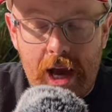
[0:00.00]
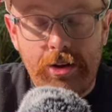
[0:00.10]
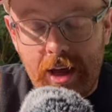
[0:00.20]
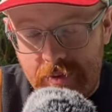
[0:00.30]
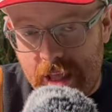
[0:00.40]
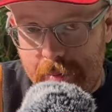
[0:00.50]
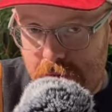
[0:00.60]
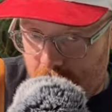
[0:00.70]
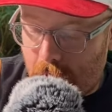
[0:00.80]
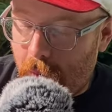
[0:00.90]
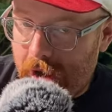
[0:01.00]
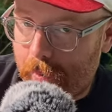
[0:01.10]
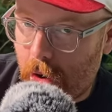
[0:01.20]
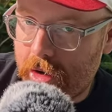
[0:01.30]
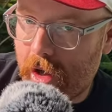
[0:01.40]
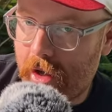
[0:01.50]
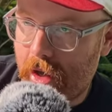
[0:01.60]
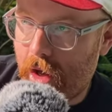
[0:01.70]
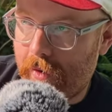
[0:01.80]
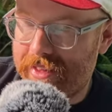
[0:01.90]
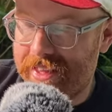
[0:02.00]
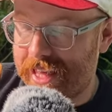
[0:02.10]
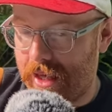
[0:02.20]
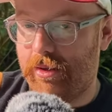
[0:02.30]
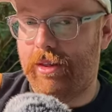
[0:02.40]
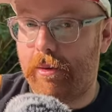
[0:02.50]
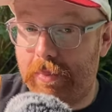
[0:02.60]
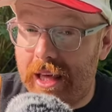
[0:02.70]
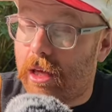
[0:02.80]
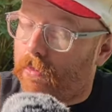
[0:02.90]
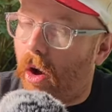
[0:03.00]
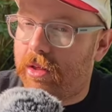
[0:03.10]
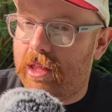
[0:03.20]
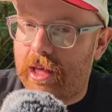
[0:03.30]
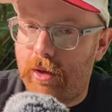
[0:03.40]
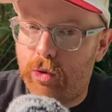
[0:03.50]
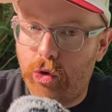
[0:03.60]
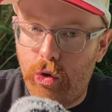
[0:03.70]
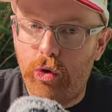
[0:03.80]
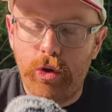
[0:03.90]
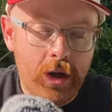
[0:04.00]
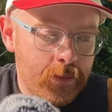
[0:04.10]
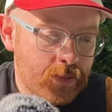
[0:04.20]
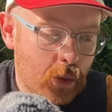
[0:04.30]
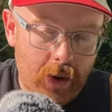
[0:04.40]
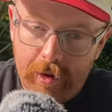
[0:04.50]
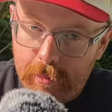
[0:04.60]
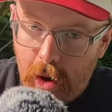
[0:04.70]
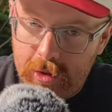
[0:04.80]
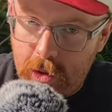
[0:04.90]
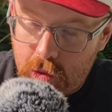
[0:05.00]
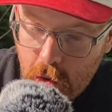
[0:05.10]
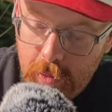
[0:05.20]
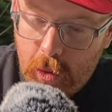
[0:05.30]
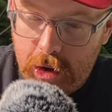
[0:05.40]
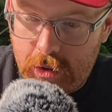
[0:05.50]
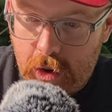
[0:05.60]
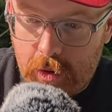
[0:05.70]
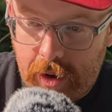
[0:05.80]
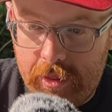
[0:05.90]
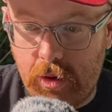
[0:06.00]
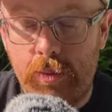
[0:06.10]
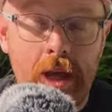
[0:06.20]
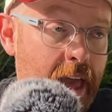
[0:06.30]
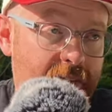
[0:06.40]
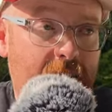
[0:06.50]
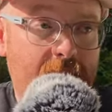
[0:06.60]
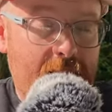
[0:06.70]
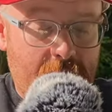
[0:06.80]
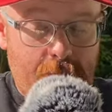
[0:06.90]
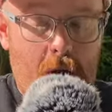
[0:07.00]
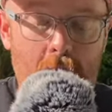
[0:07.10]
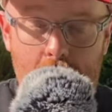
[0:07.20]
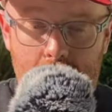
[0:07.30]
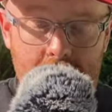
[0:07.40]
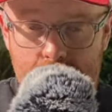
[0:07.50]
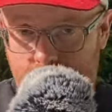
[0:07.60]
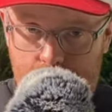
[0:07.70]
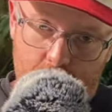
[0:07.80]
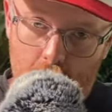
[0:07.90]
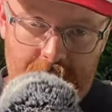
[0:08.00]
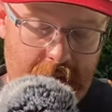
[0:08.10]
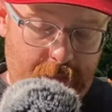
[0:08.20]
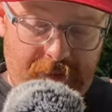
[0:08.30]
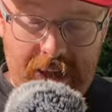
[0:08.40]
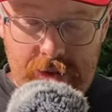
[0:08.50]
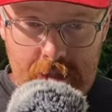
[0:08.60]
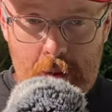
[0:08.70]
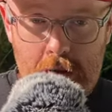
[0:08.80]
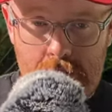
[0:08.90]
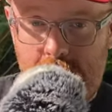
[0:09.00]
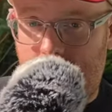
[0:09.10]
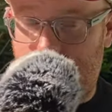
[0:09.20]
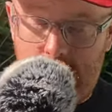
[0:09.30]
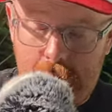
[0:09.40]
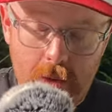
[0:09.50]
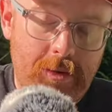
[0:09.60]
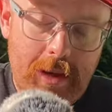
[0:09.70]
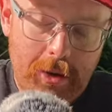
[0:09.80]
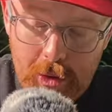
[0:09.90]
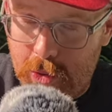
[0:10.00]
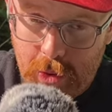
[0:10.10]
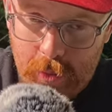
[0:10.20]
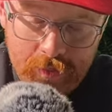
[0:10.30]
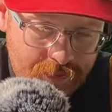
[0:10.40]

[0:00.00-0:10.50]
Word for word: actually have to demonstrate quite a amount of skills, like basic boxing skills to whatever boxing control board you're talking about. So if I decide tomorrow I'm going to go fight professionally in the boxing ring and someone approaches me to do so,